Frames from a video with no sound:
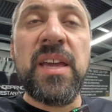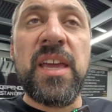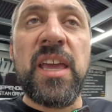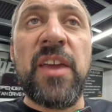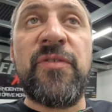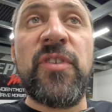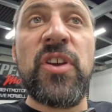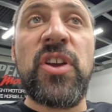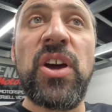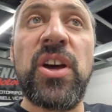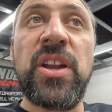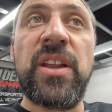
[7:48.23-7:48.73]

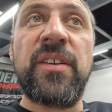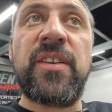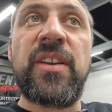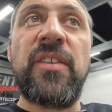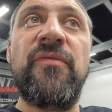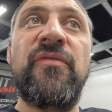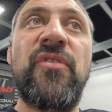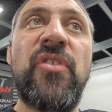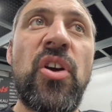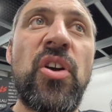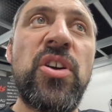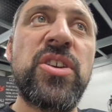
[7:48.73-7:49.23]
If you've got a
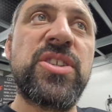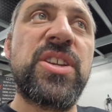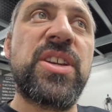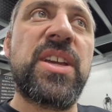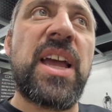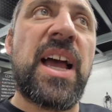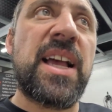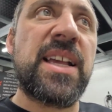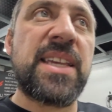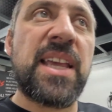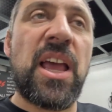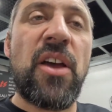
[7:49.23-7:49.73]
conversion
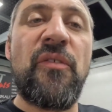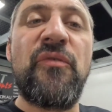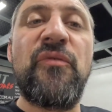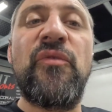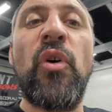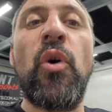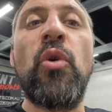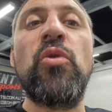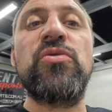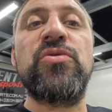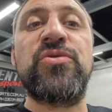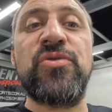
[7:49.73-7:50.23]
car, say a
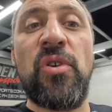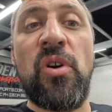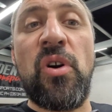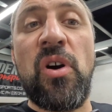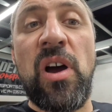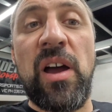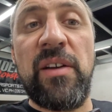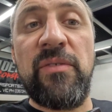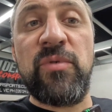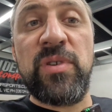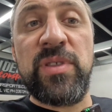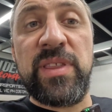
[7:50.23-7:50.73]
four-wheel
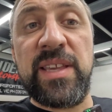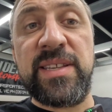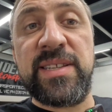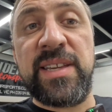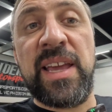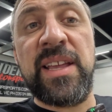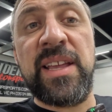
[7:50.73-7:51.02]
drive with an